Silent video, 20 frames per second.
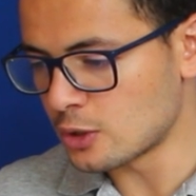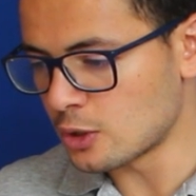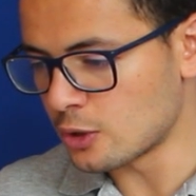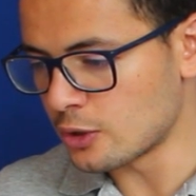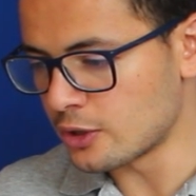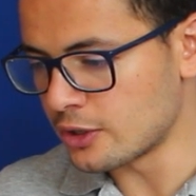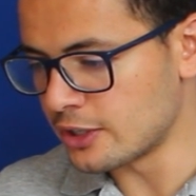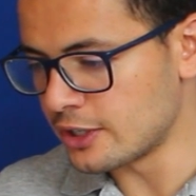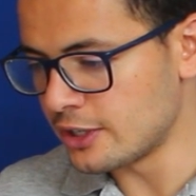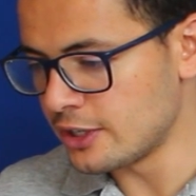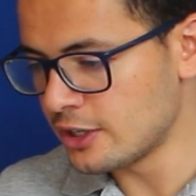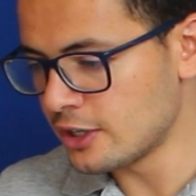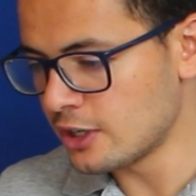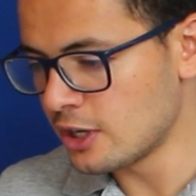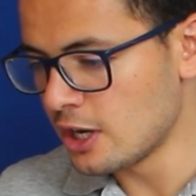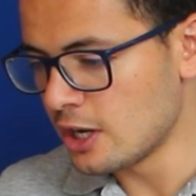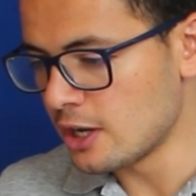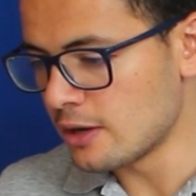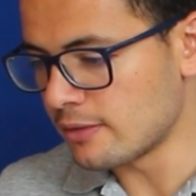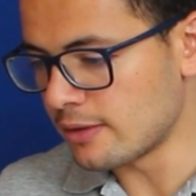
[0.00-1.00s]
so in
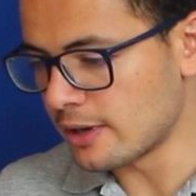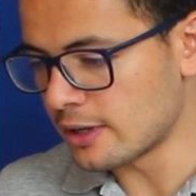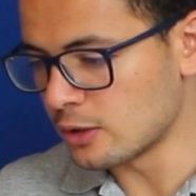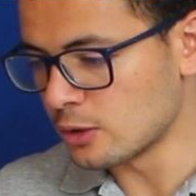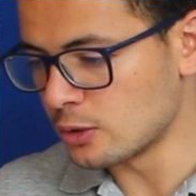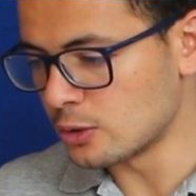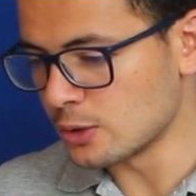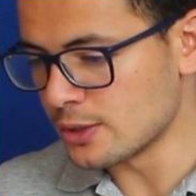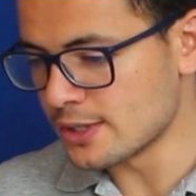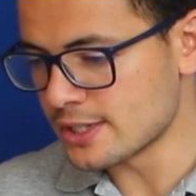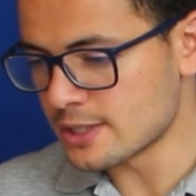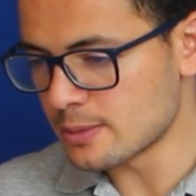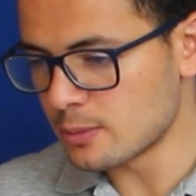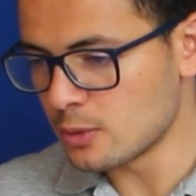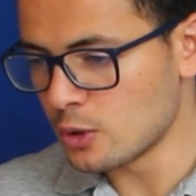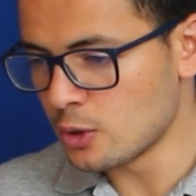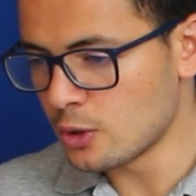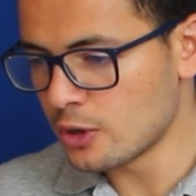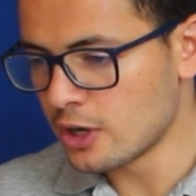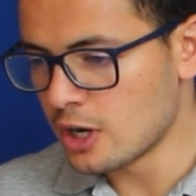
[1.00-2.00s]
here if I go to
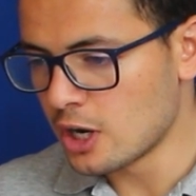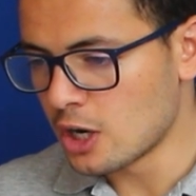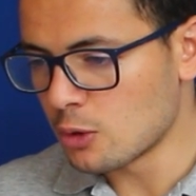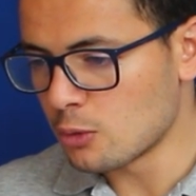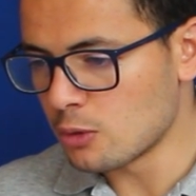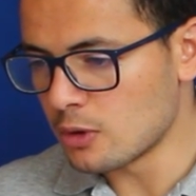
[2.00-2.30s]
explore